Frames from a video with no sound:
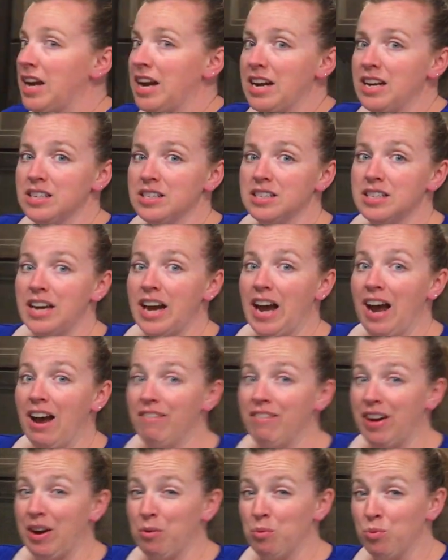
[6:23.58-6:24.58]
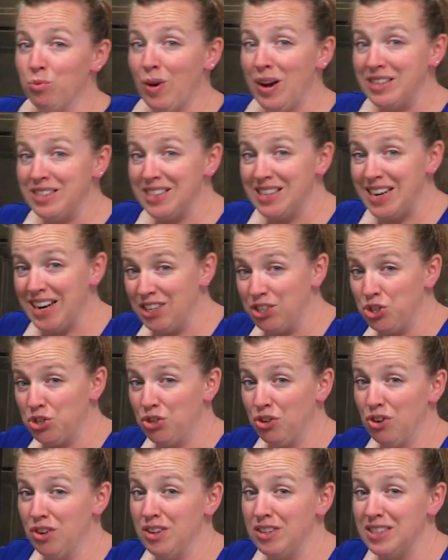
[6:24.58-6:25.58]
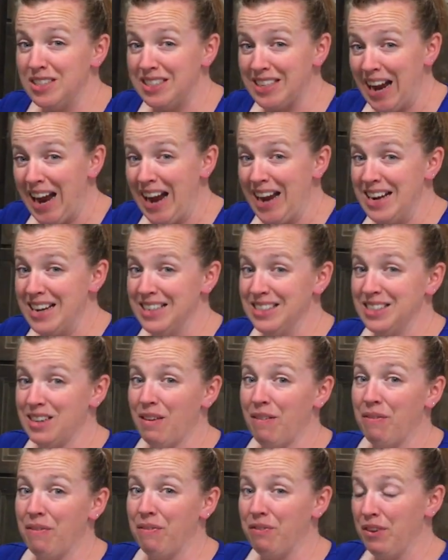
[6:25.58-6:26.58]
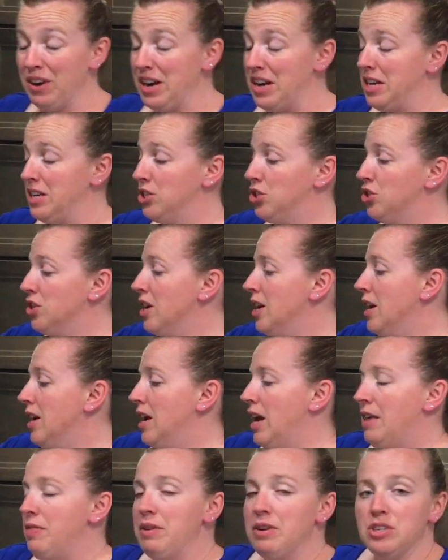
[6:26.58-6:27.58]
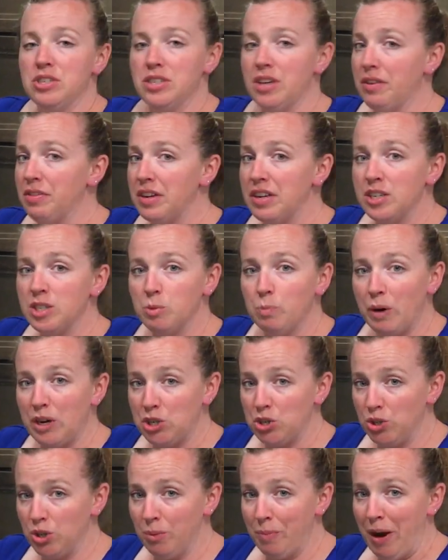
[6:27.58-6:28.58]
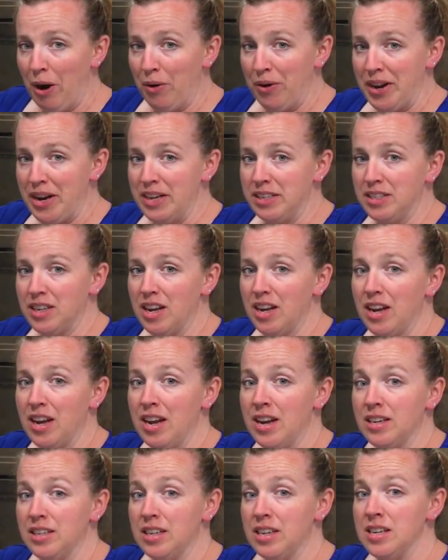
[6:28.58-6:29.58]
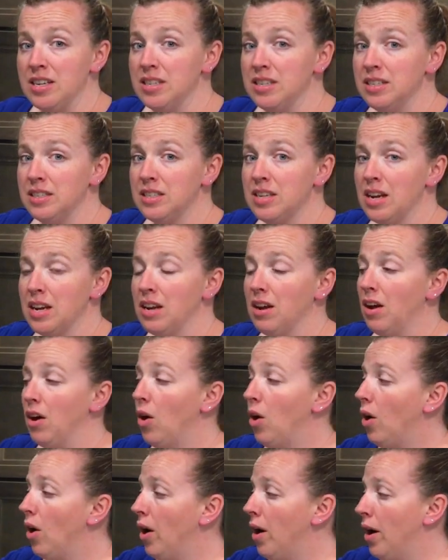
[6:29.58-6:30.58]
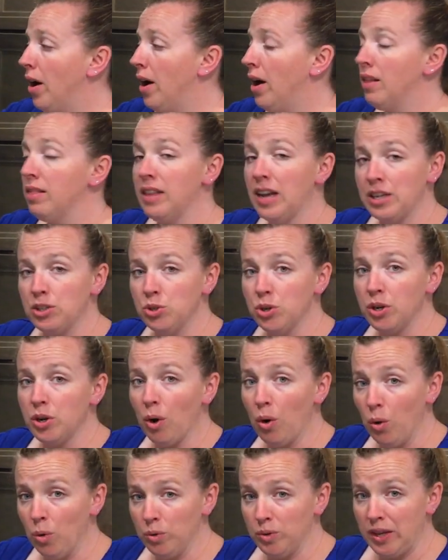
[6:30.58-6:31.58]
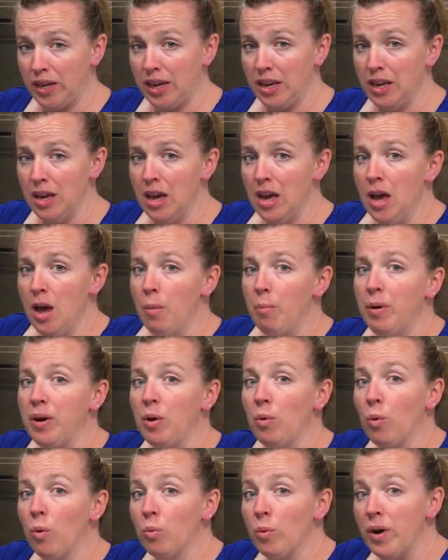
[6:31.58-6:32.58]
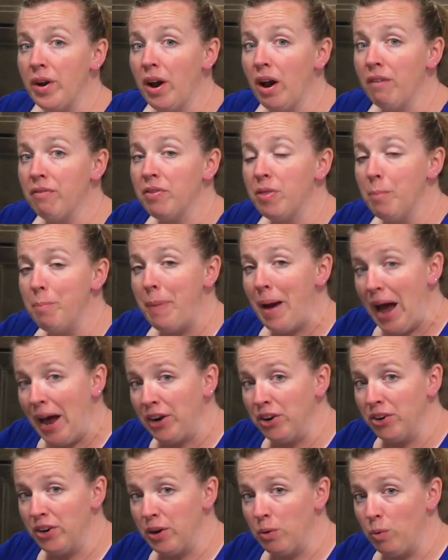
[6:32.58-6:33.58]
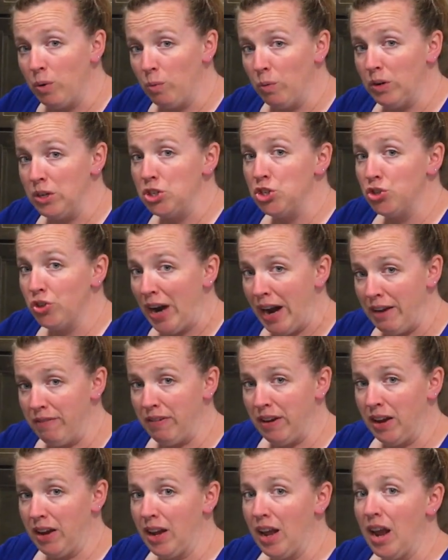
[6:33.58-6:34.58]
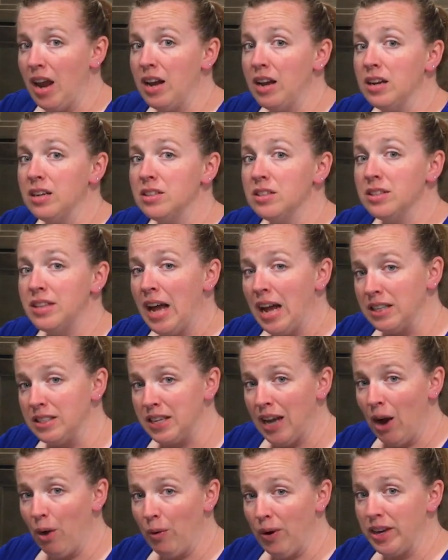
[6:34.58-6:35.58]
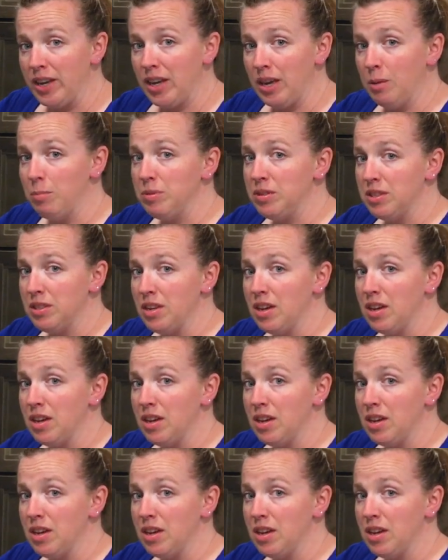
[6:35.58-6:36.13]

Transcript: nice to have a residential size fridge, and there's nothing special about it. It is uh, electric only, but it will run off the battery when we're driving, and it, that's how it keeps